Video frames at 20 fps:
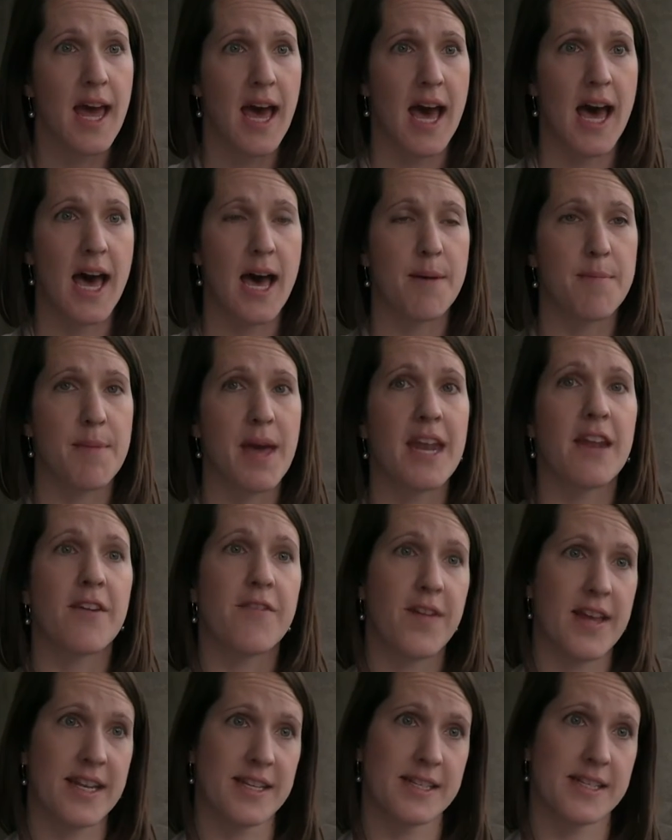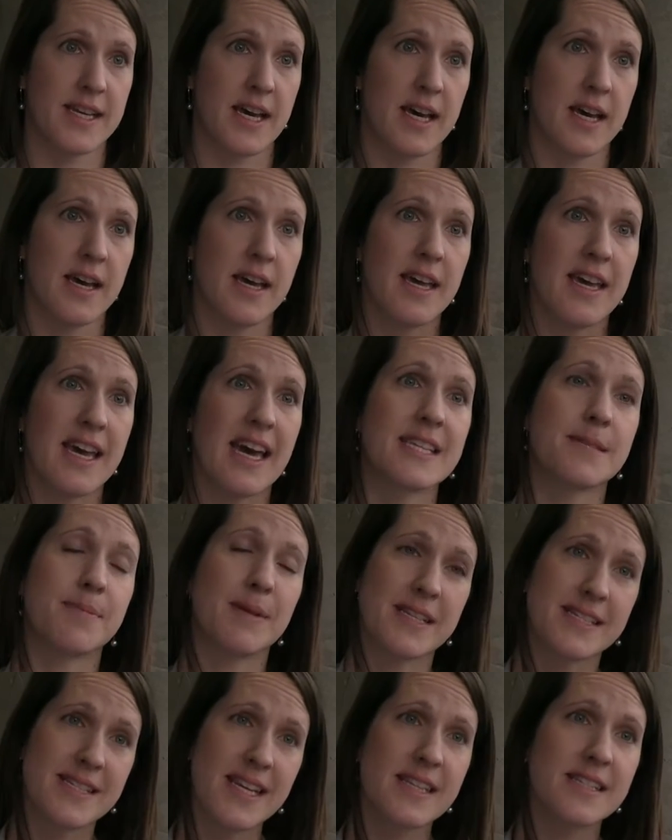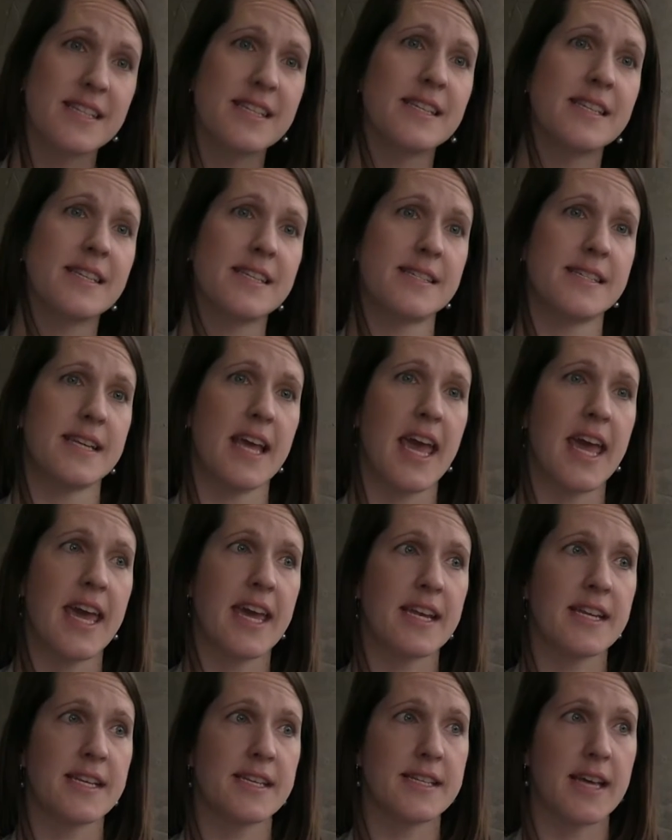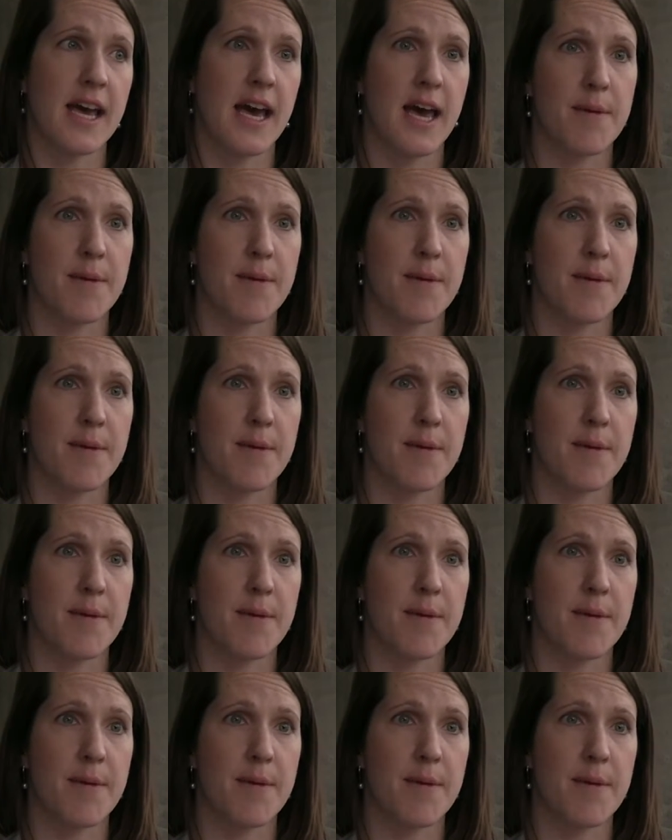an offender has been sentenced and